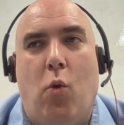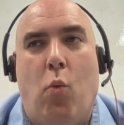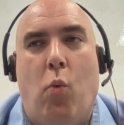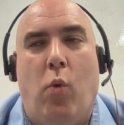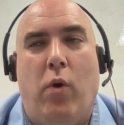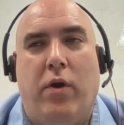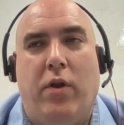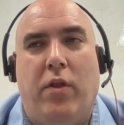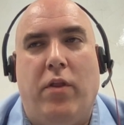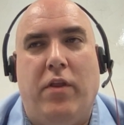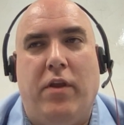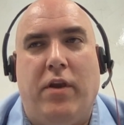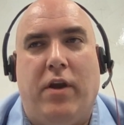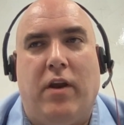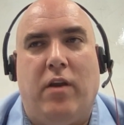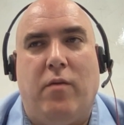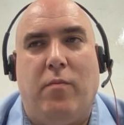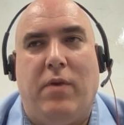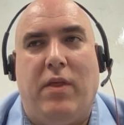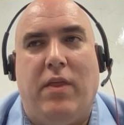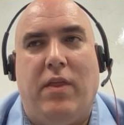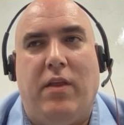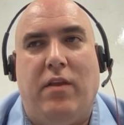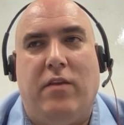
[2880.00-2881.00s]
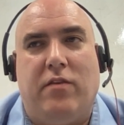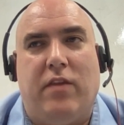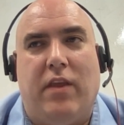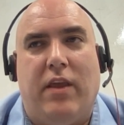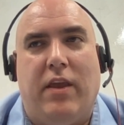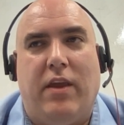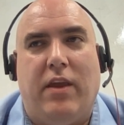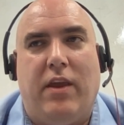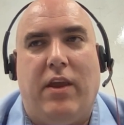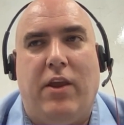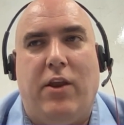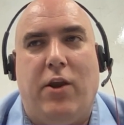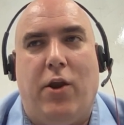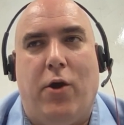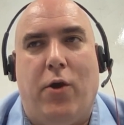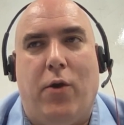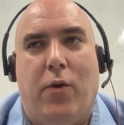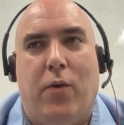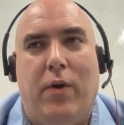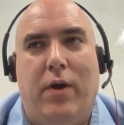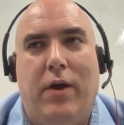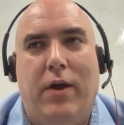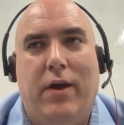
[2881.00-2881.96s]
what are they going to be these like, you know,